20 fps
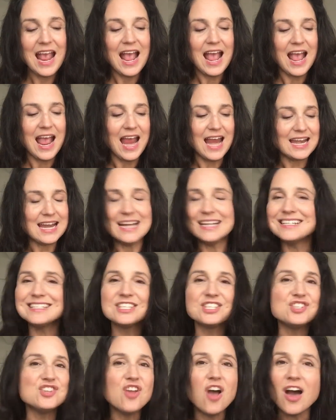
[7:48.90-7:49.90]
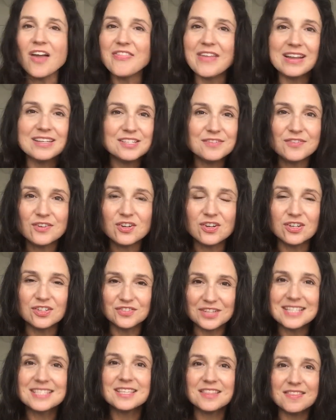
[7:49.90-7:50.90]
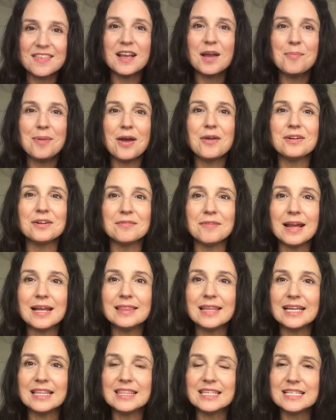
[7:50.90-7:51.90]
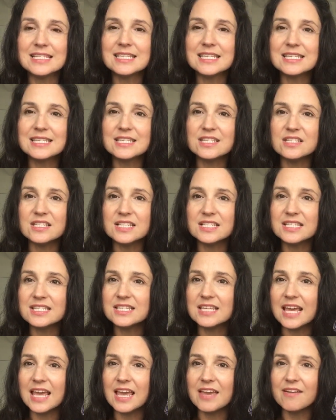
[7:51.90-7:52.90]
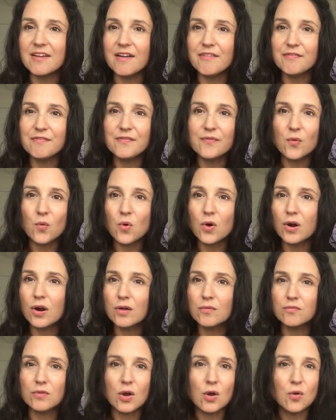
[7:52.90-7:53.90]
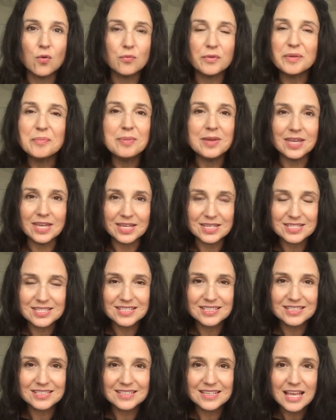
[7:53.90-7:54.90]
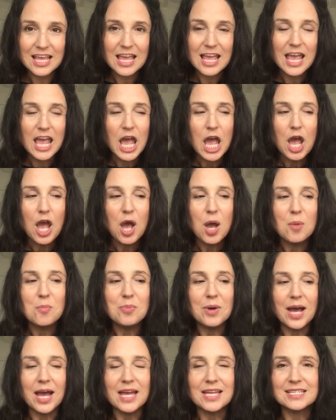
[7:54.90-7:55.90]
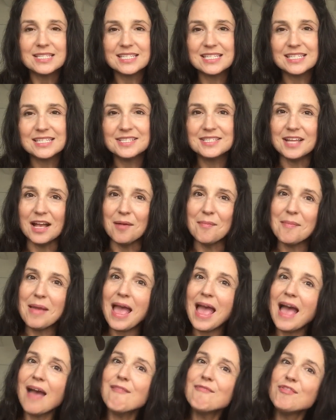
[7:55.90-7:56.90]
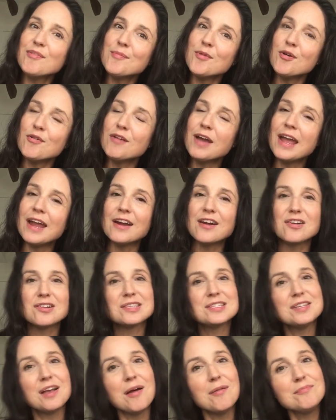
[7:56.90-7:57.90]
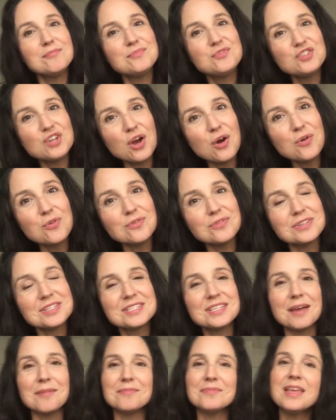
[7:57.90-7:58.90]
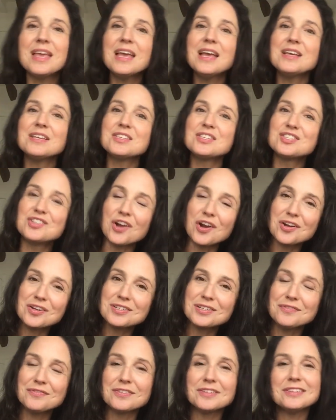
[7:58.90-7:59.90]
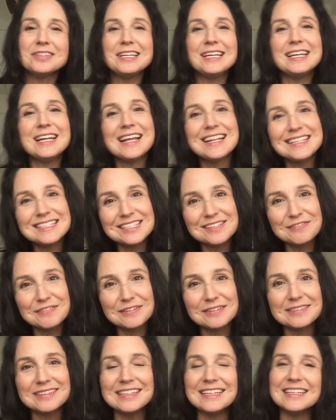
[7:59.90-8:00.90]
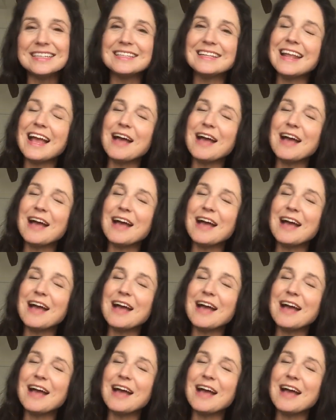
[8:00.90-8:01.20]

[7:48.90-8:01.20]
And it's not that difficult. That's the thing about it, right? Like this is a 4-row repeat. But some have the mohair, some don't. Some start differently and end differently. And then how